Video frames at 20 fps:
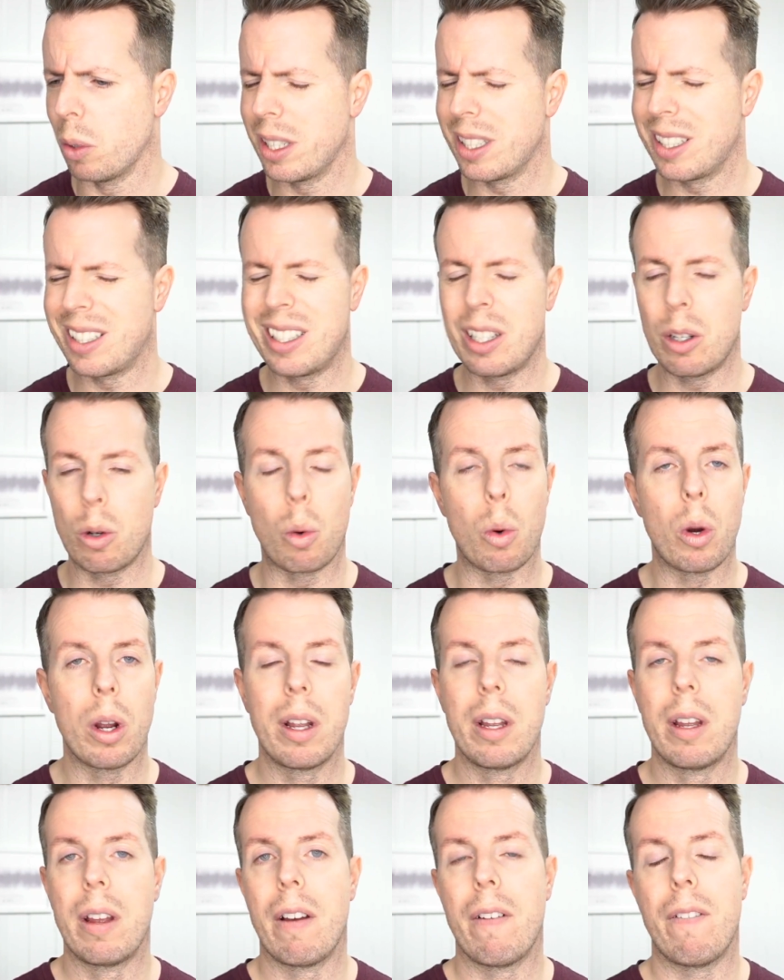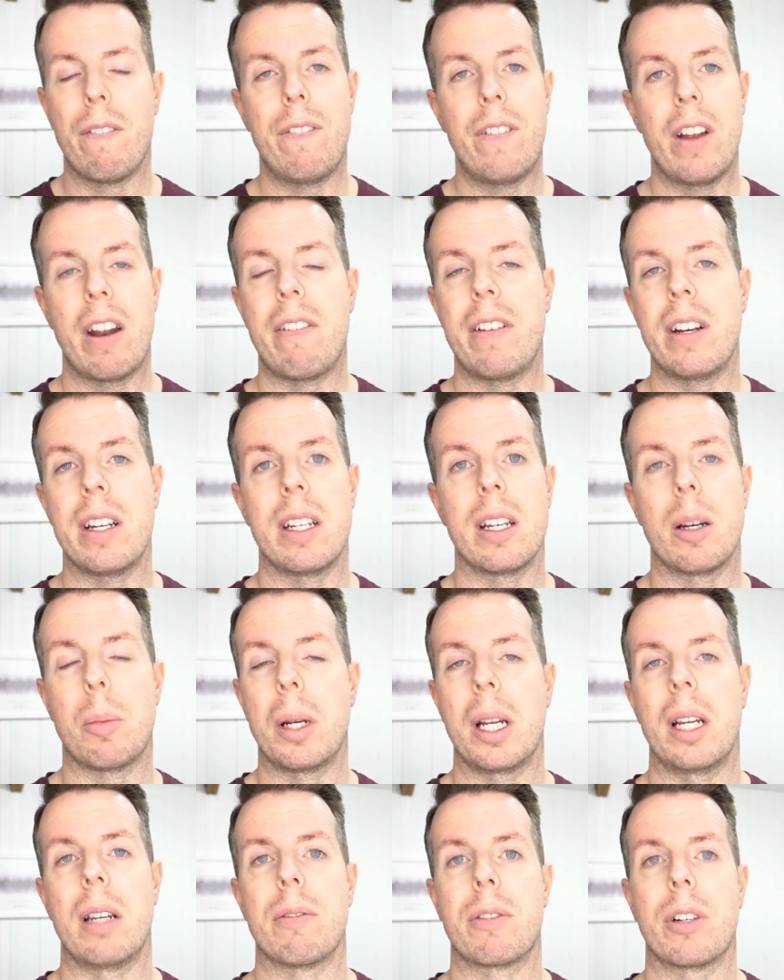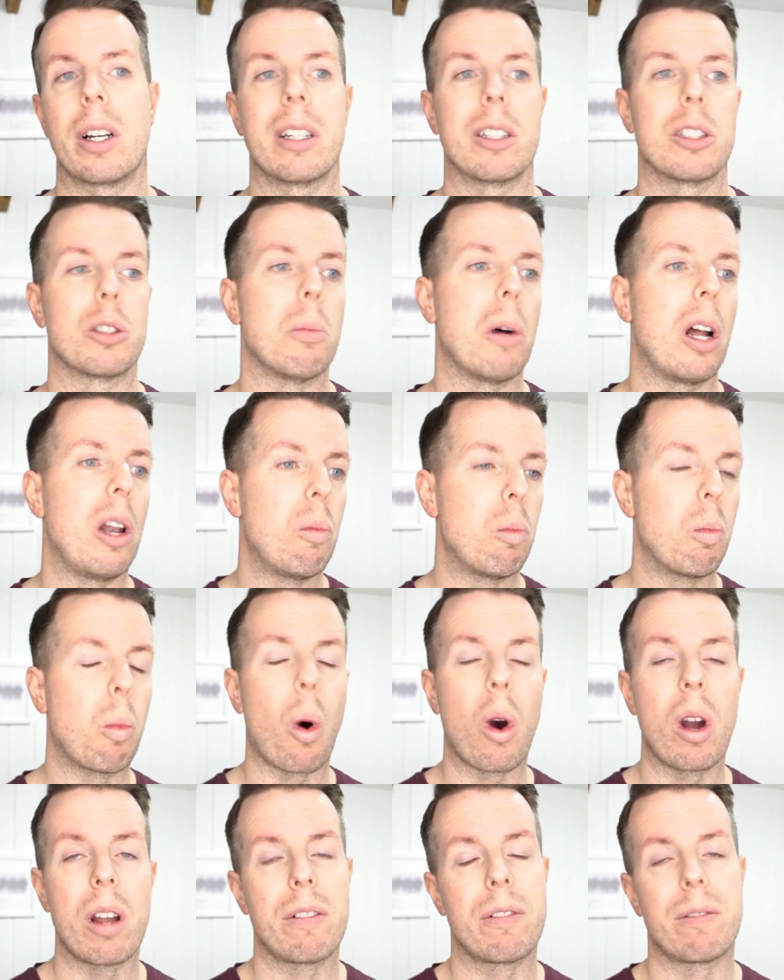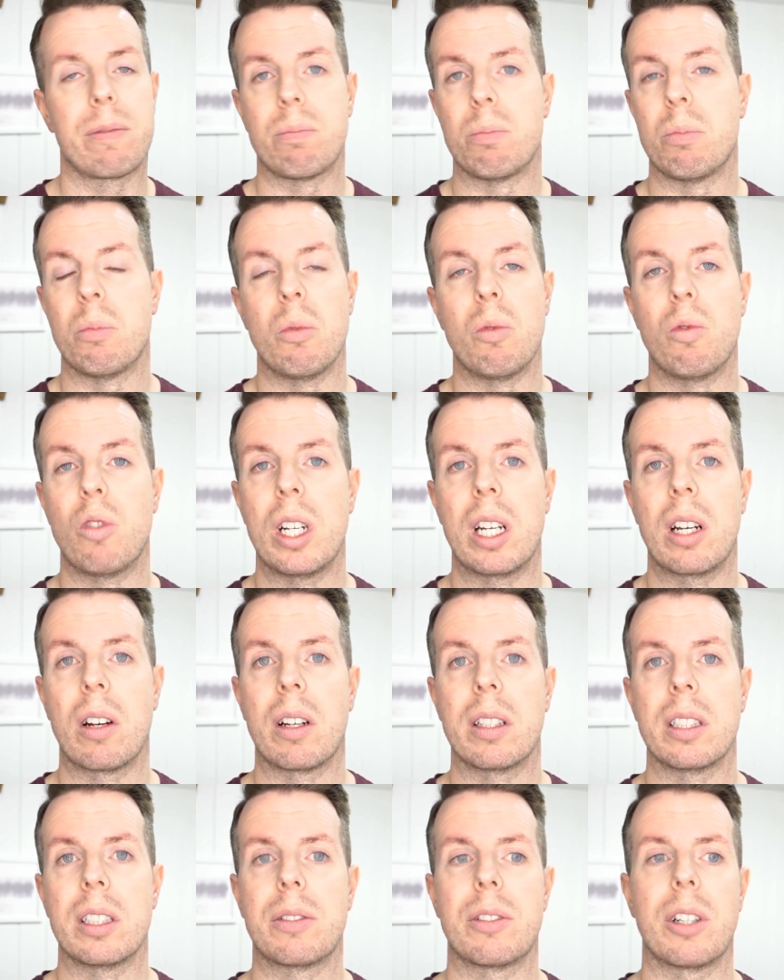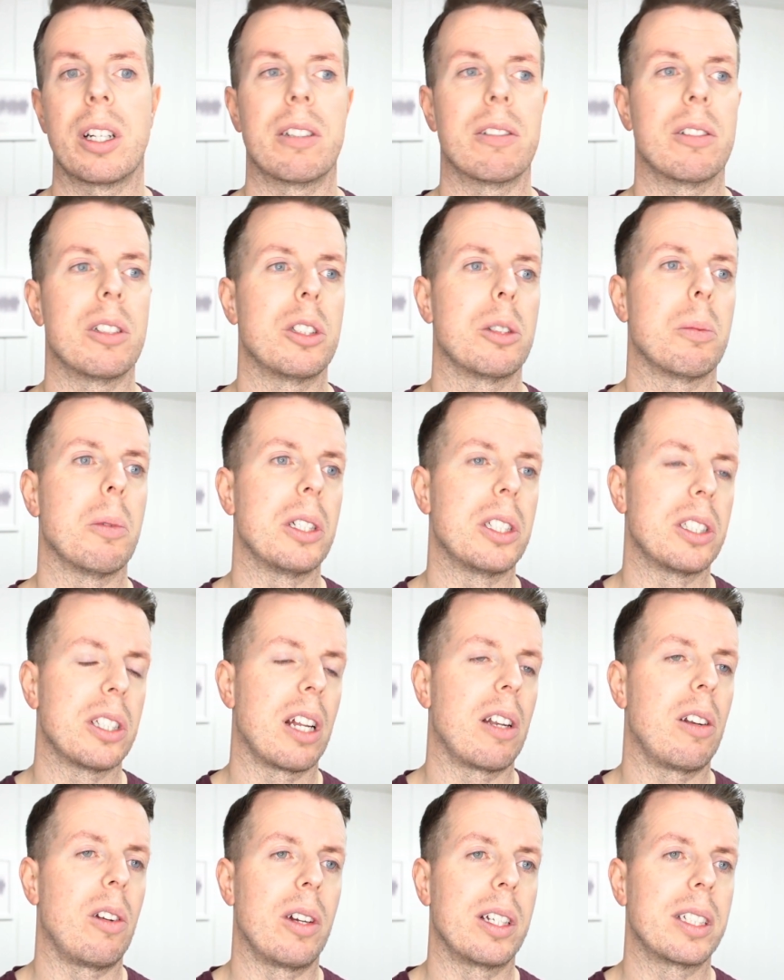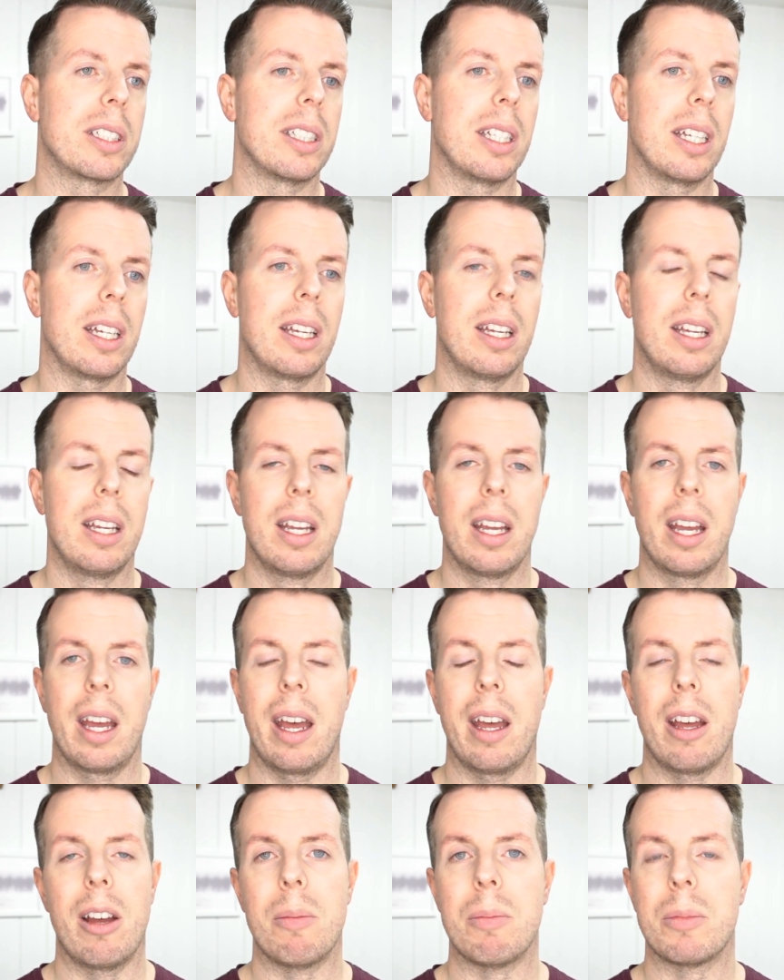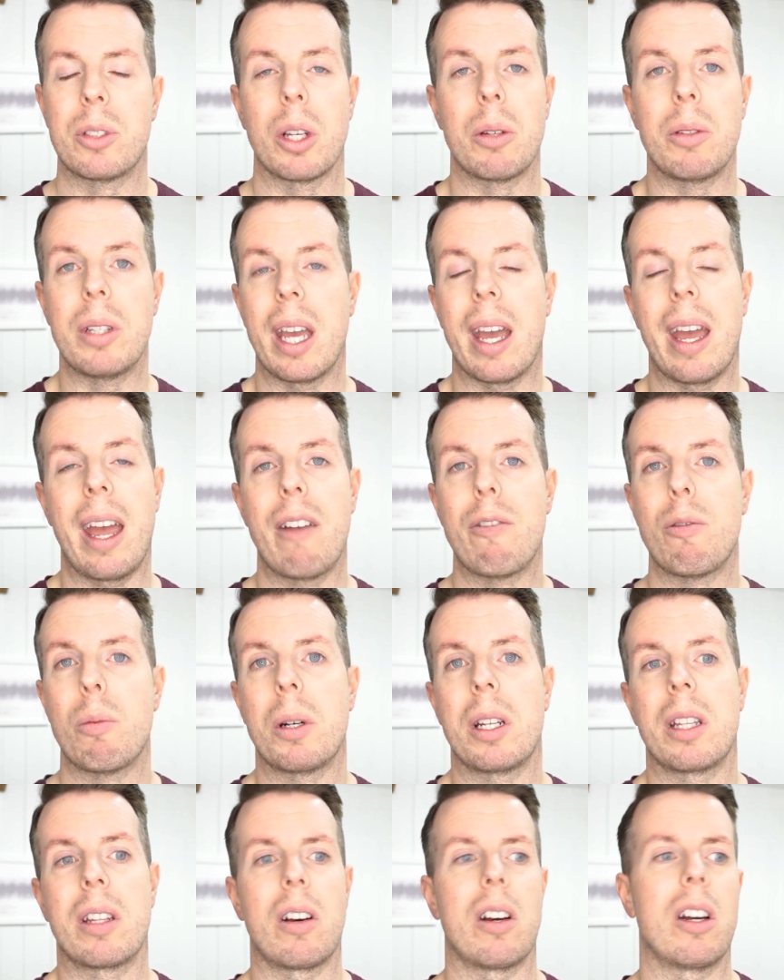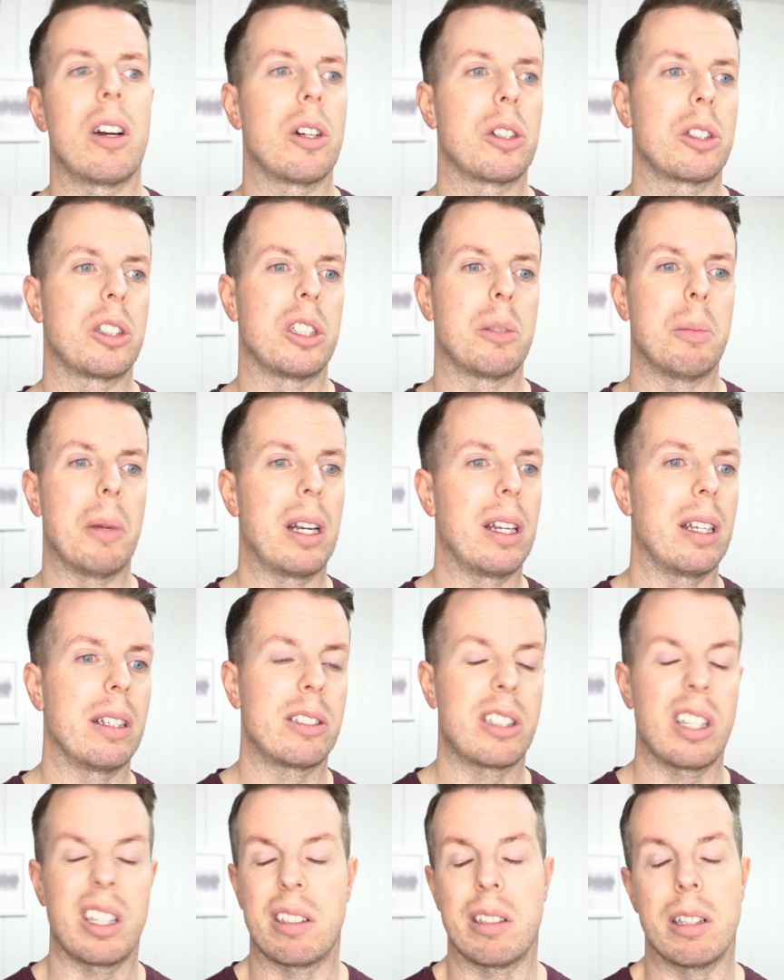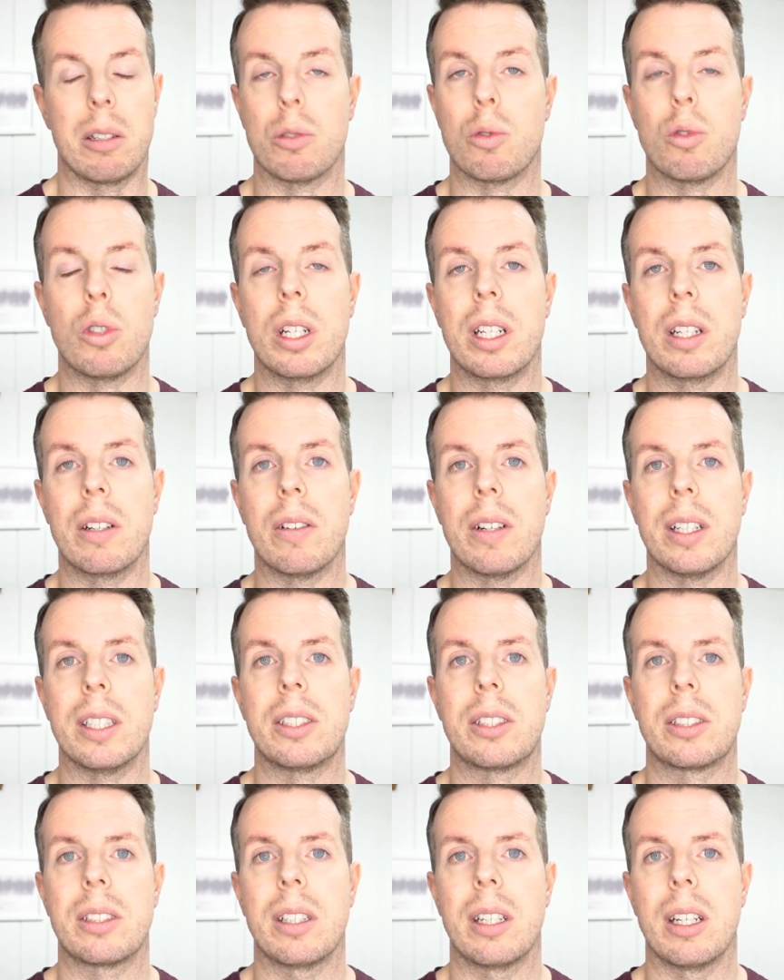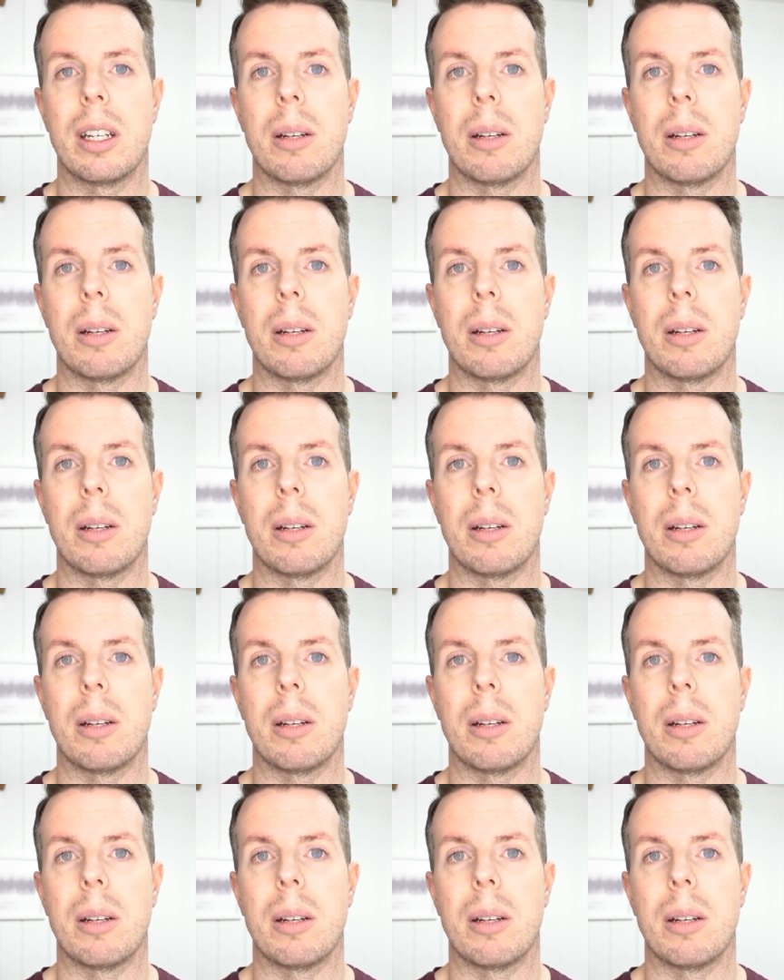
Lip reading: It's still very appealing fragrance. My wife really liked this fragrance, my son liked it, so yeah, everybody that I asked to smell it said that it was really nice.